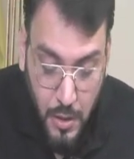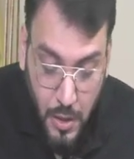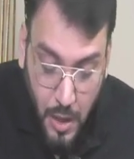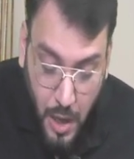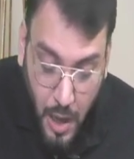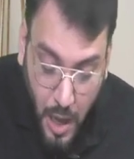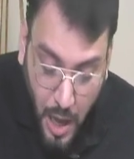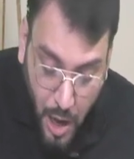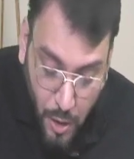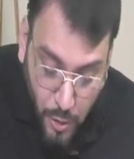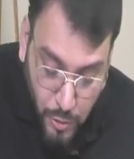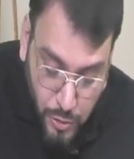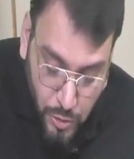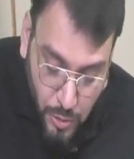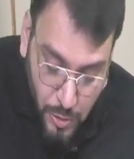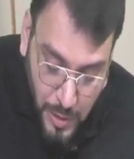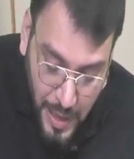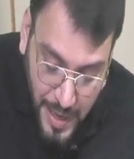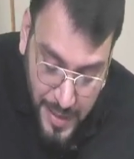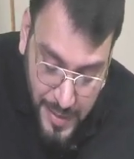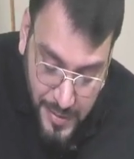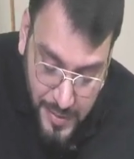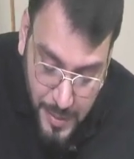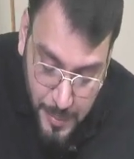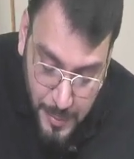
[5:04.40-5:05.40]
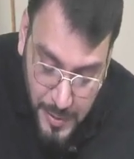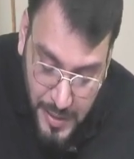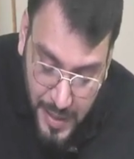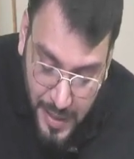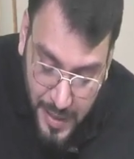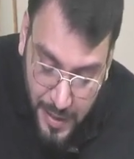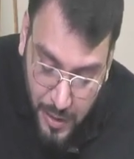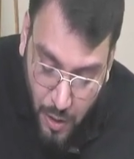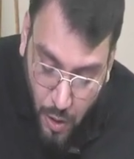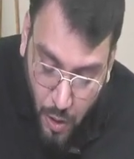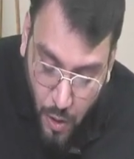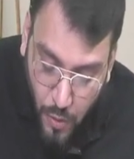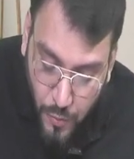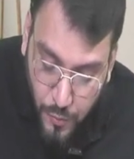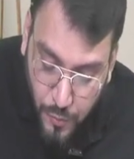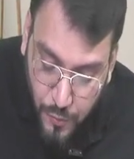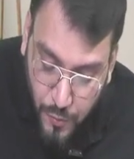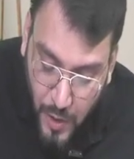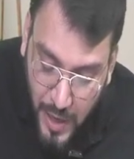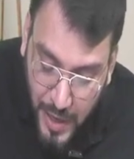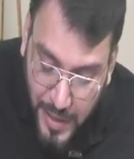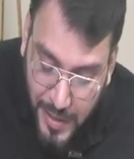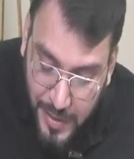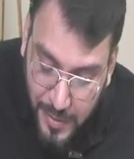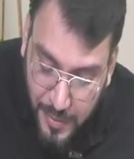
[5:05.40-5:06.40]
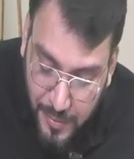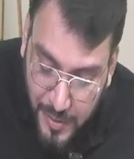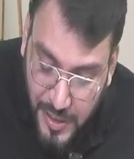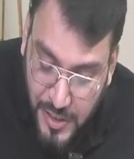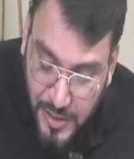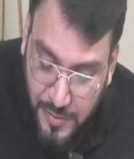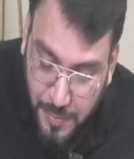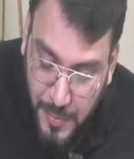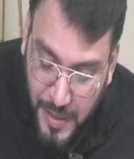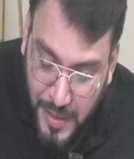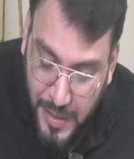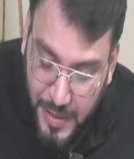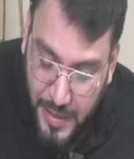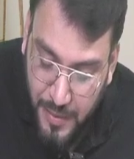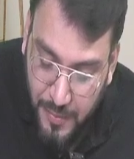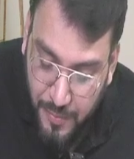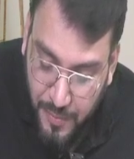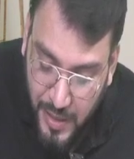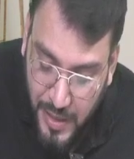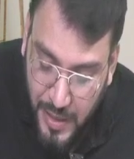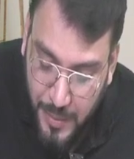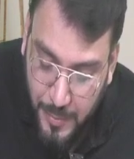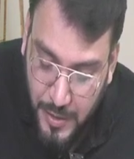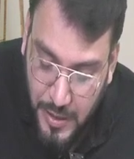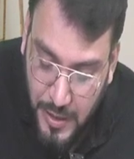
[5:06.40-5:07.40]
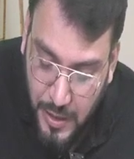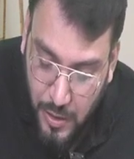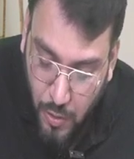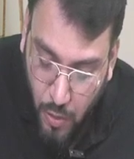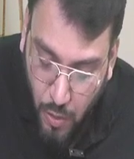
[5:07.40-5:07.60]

How should X Limited account for an investment in V Limited